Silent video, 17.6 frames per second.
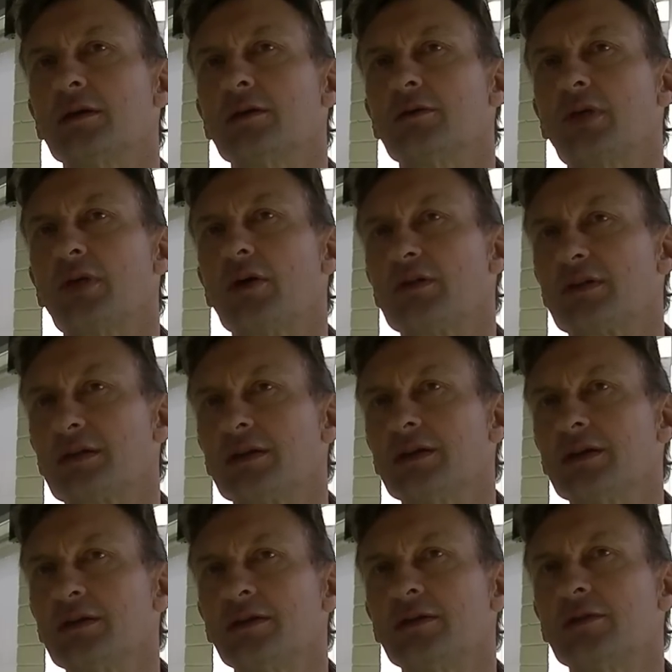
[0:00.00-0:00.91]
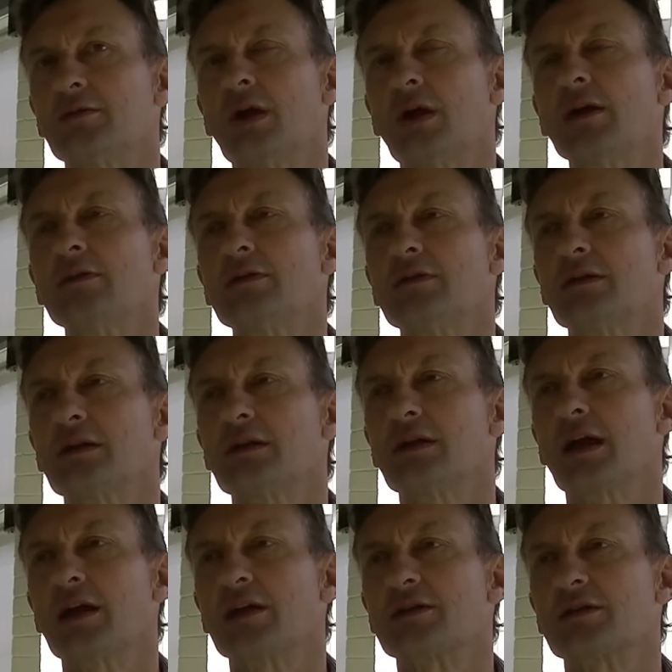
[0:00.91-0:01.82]
although it's an easier race,
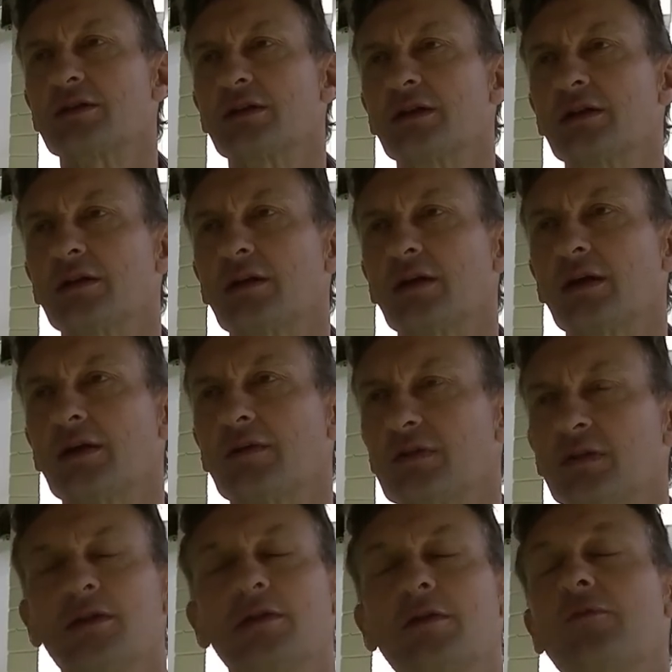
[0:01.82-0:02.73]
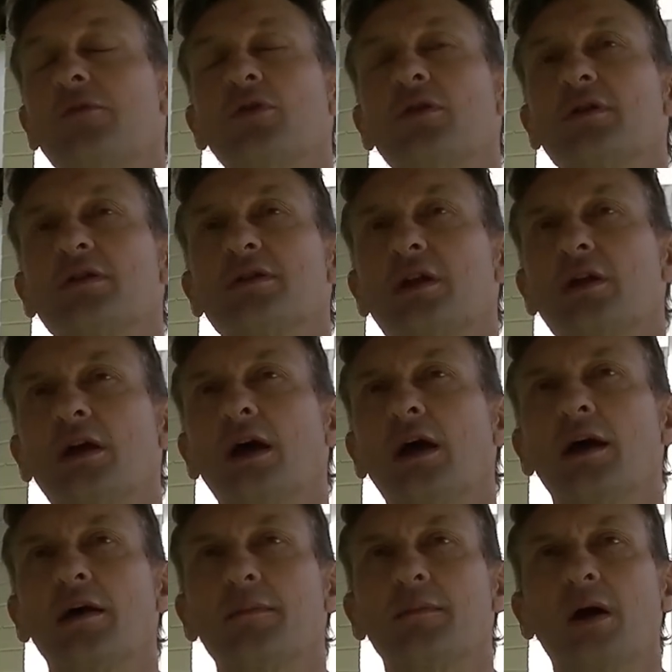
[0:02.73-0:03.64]
it actually gives you your first
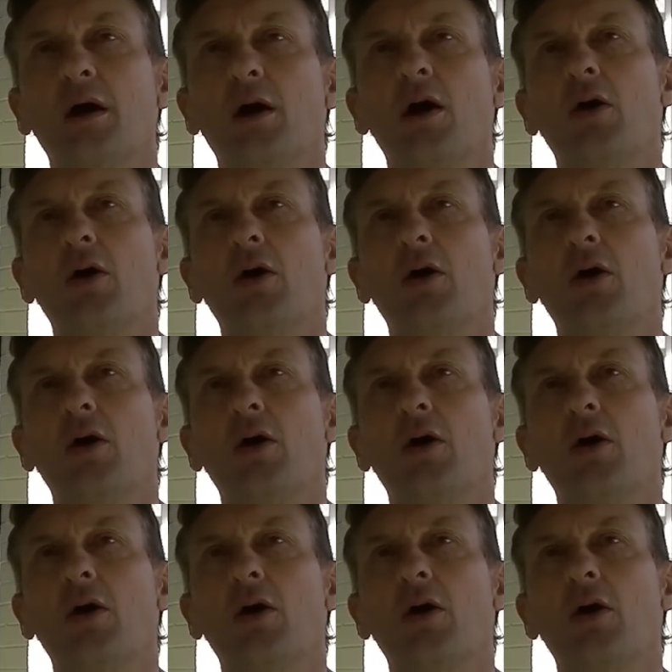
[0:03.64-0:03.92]
um,